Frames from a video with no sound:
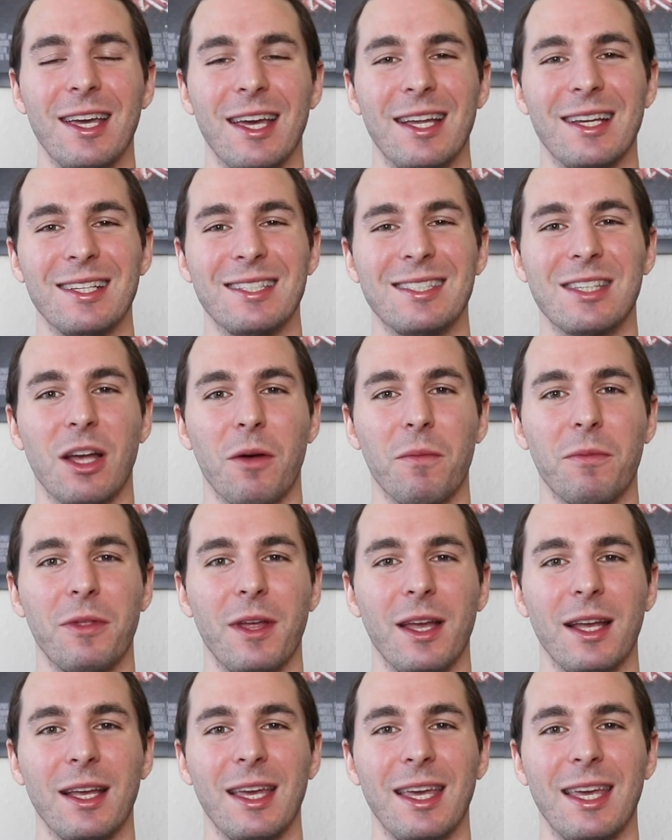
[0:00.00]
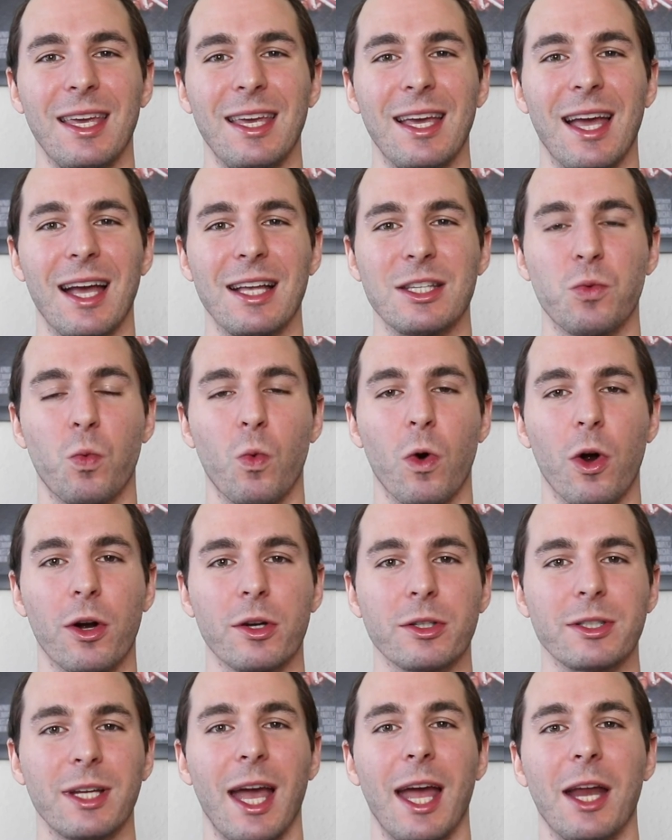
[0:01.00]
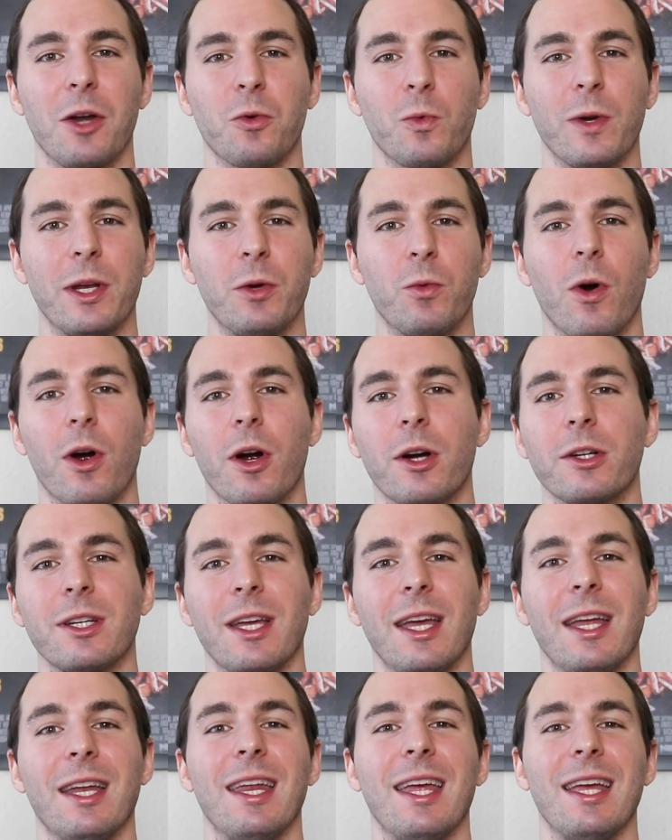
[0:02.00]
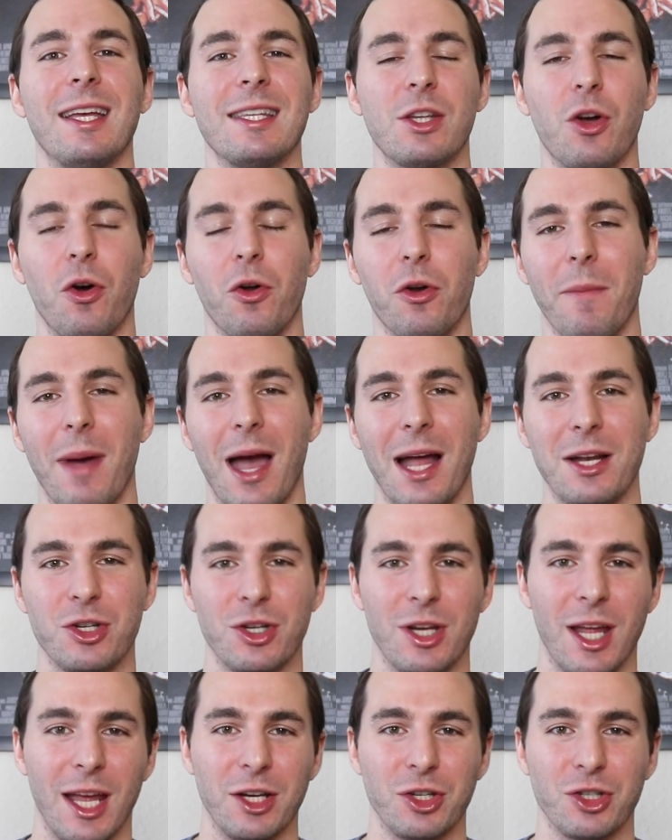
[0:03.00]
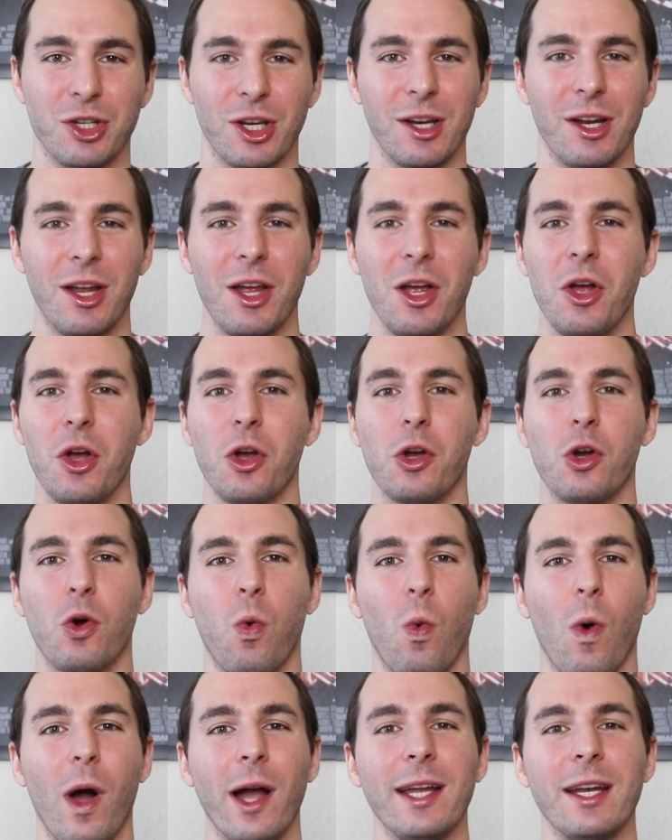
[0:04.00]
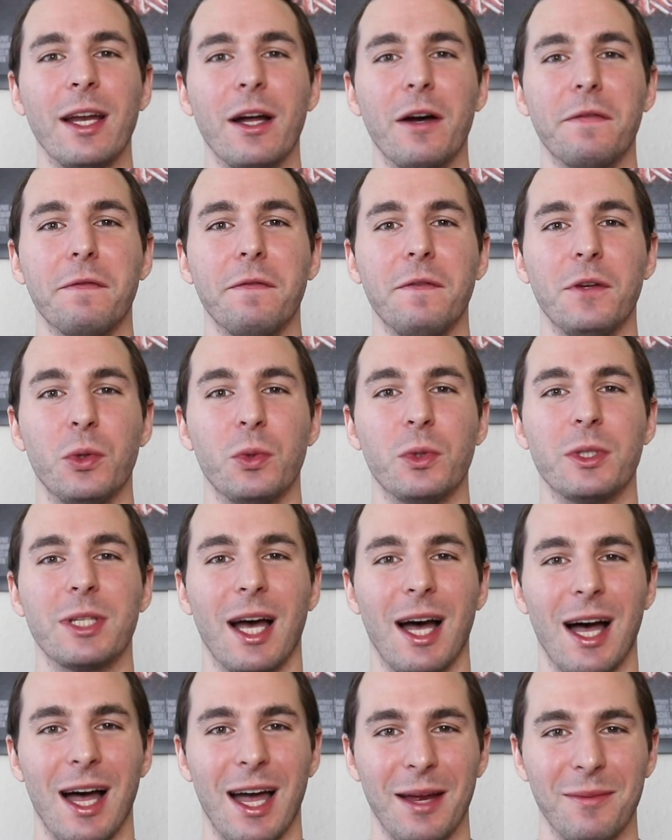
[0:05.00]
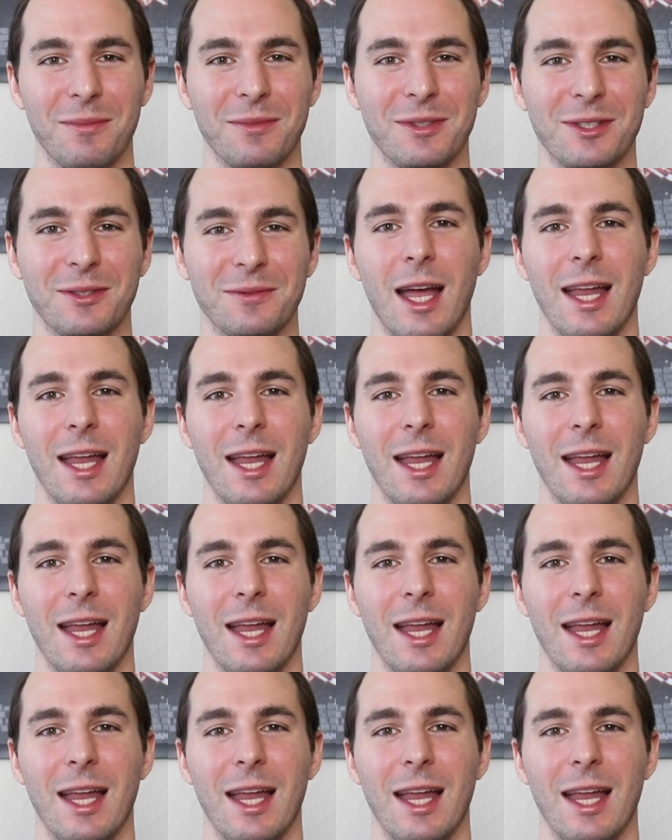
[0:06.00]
It is something he has worked and reworked in his own imagination quite a few times.